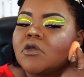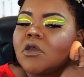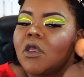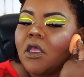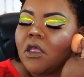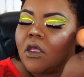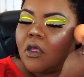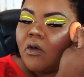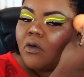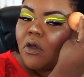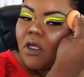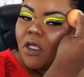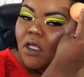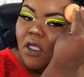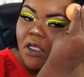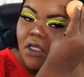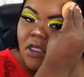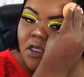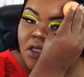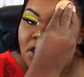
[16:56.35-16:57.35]
and go
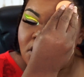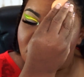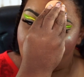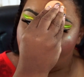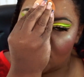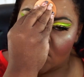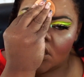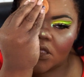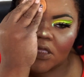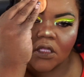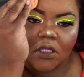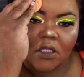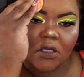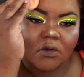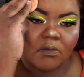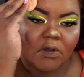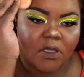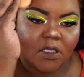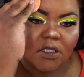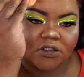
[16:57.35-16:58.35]
ahead
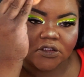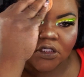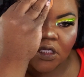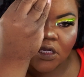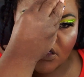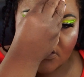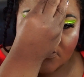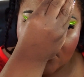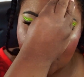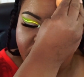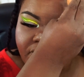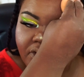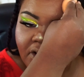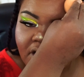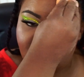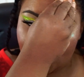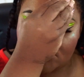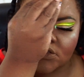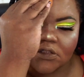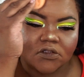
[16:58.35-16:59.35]
and mash all that
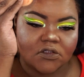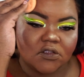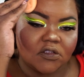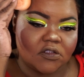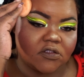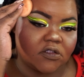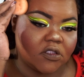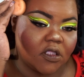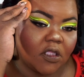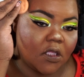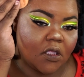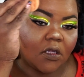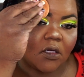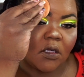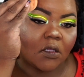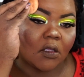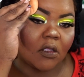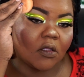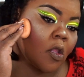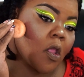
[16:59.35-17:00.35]
product into the
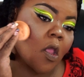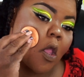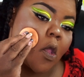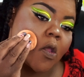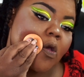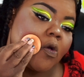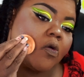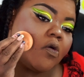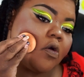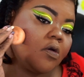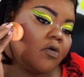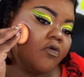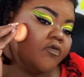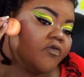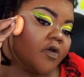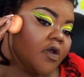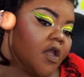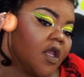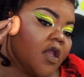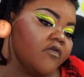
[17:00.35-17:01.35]
skin. Go
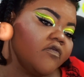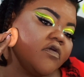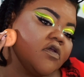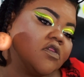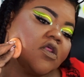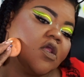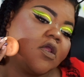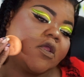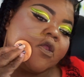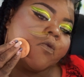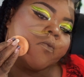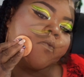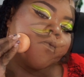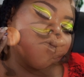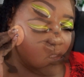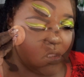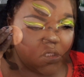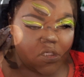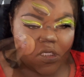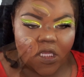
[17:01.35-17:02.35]
over everything.
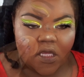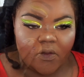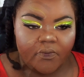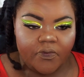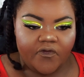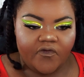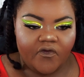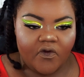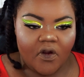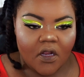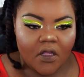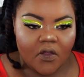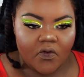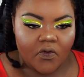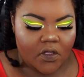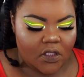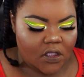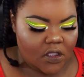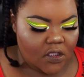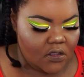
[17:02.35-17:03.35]
Now before I go
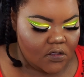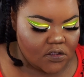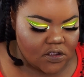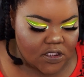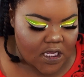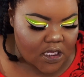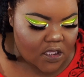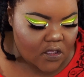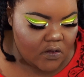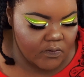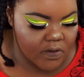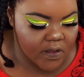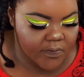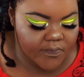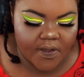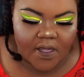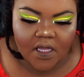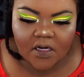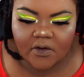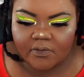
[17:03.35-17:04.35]
in here and tackle my
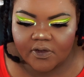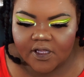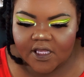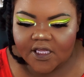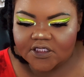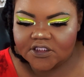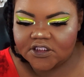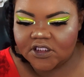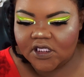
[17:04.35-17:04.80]
bottom lash